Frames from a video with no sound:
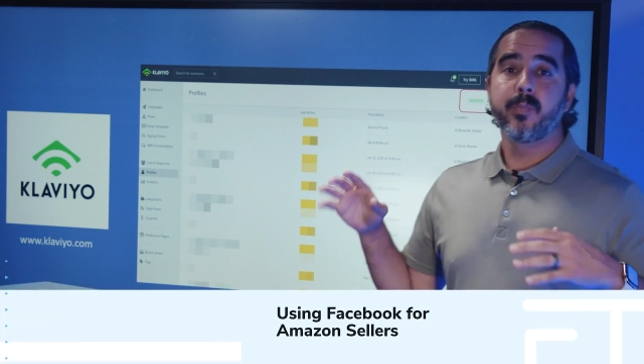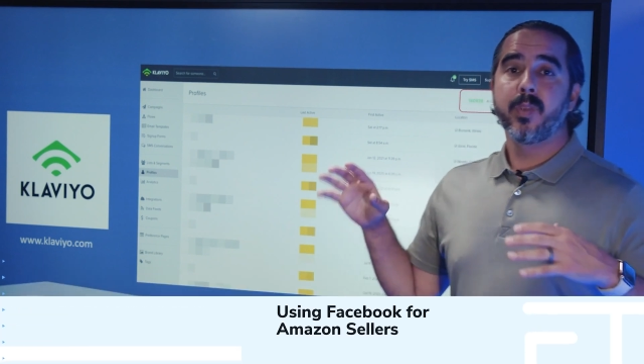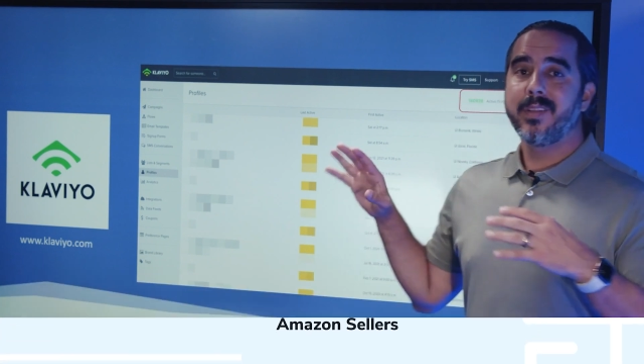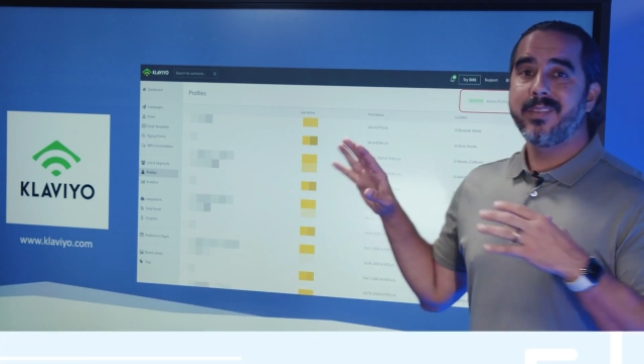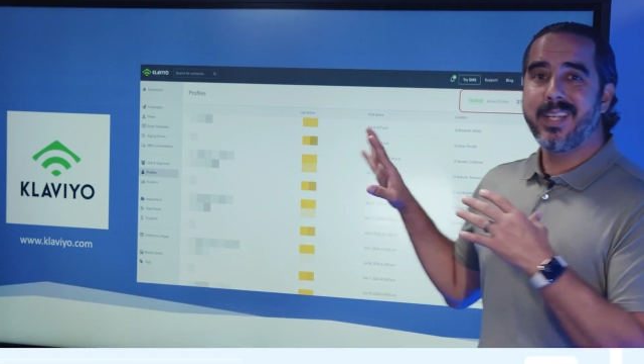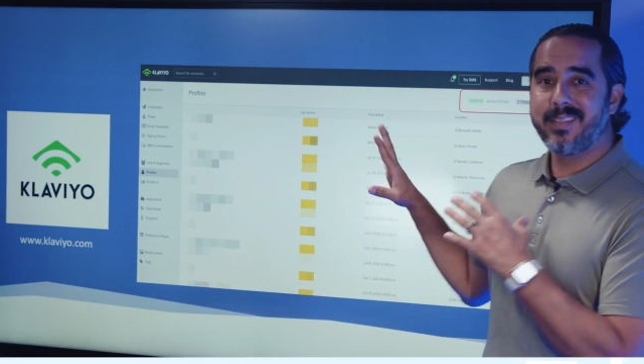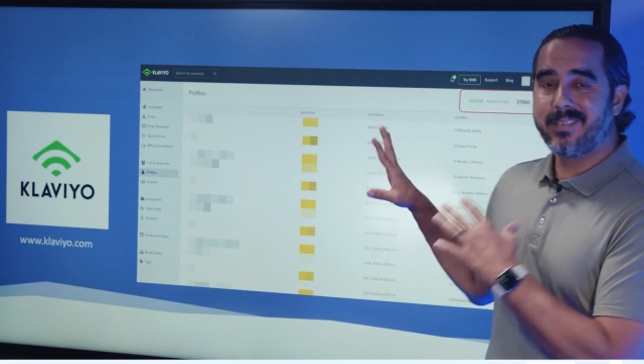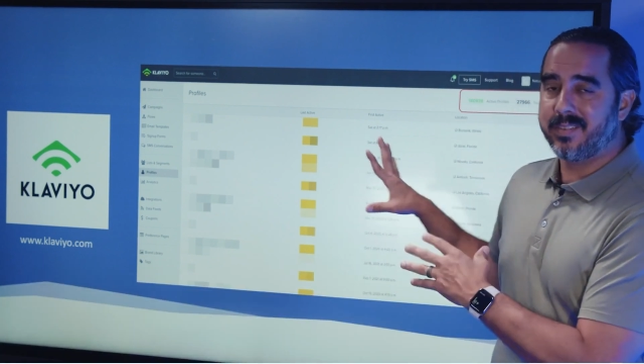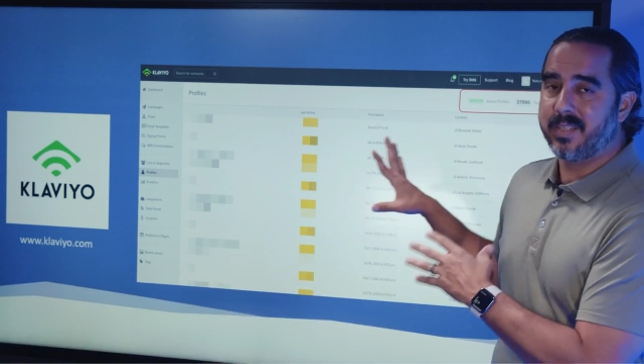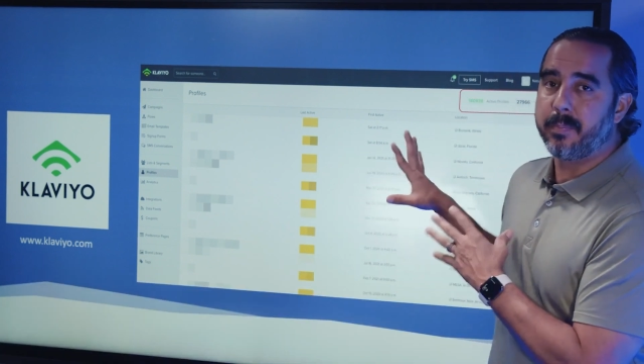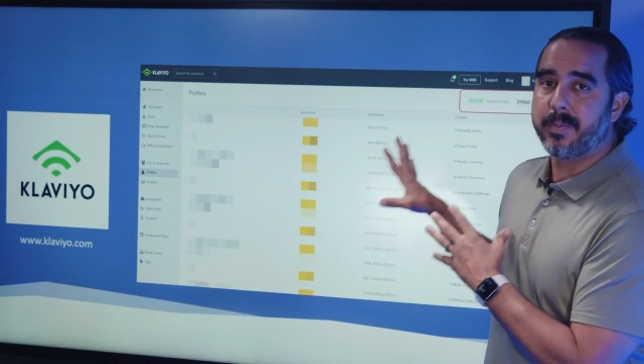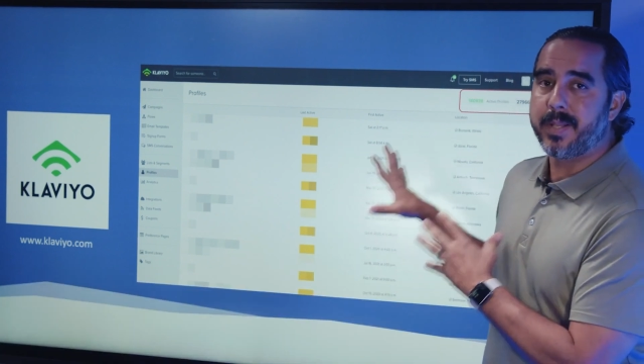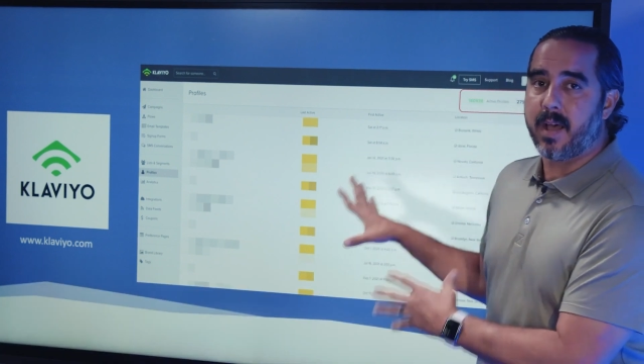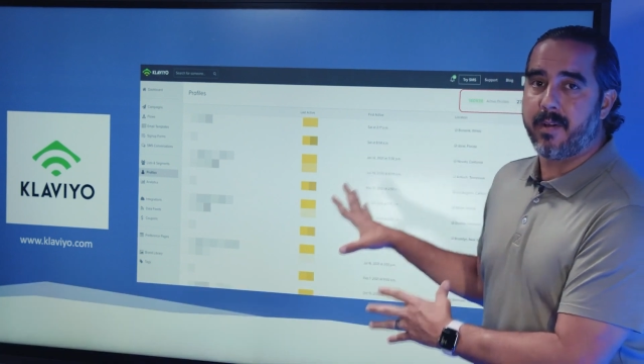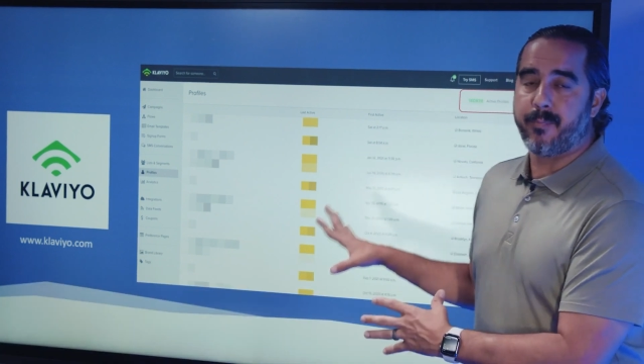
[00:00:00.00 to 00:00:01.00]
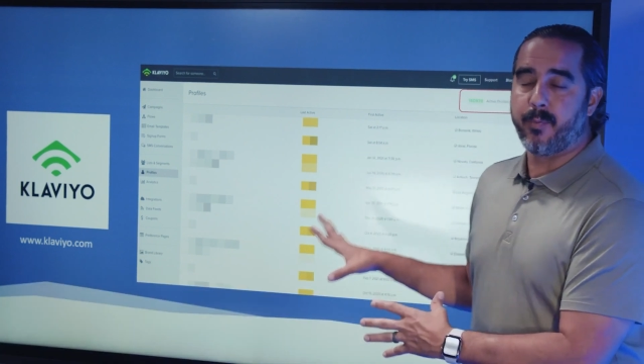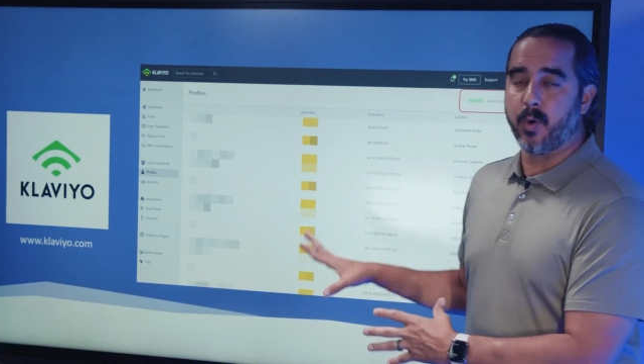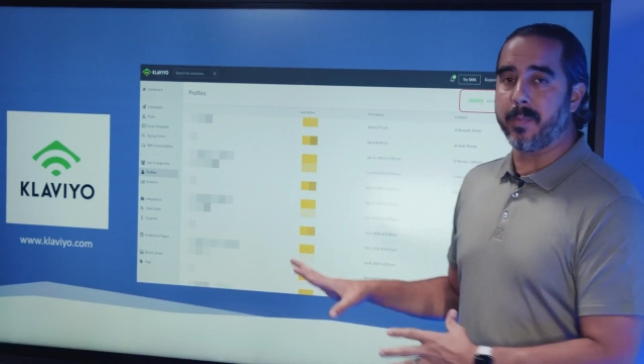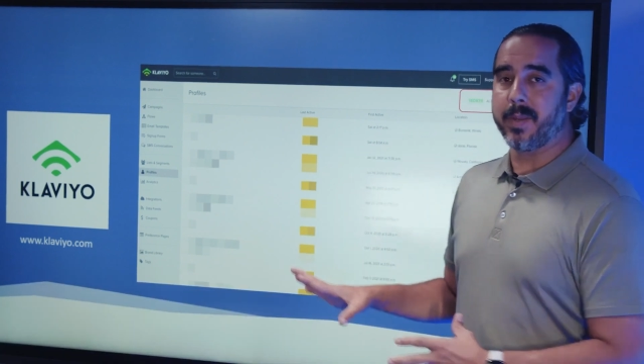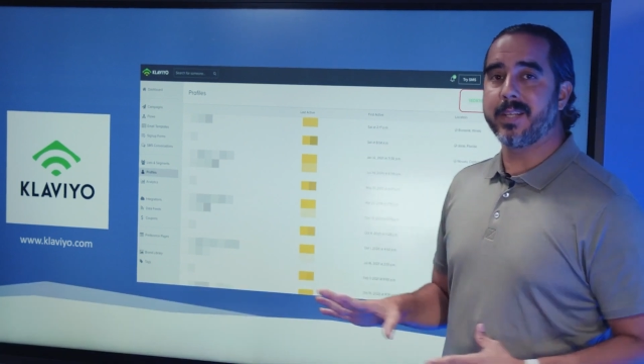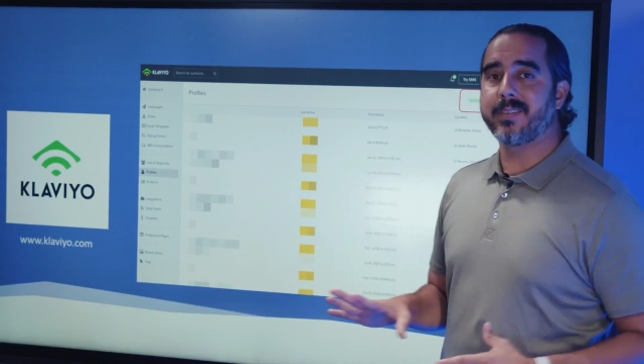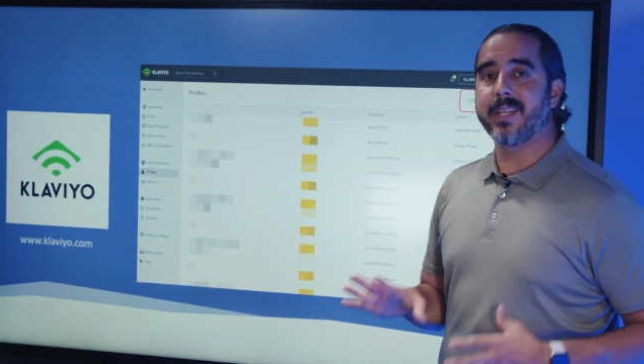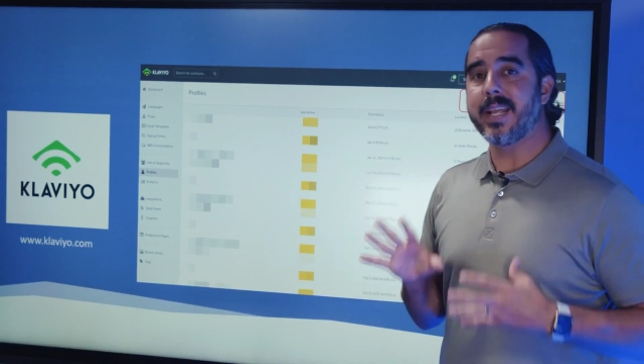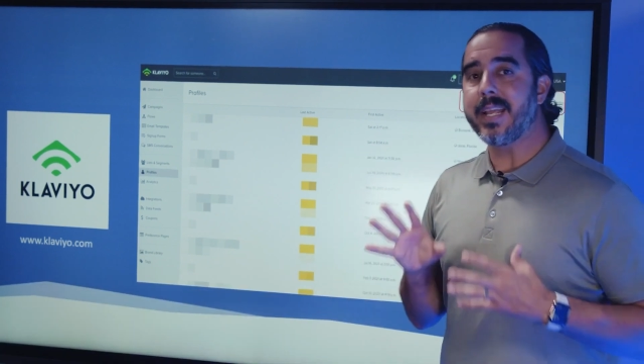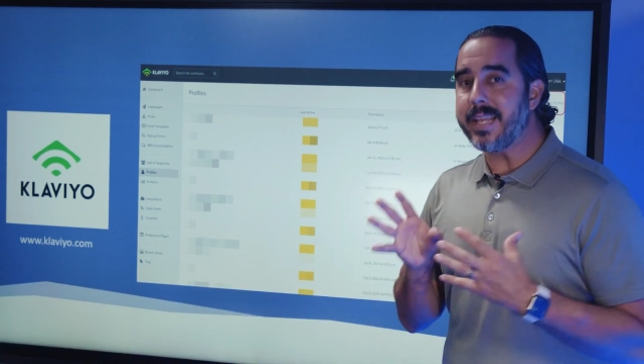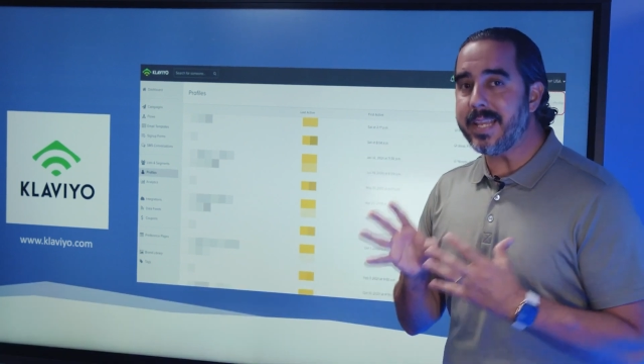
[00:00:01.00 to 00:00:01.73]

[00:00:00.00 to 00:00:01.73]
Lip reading: this is a platform. It's an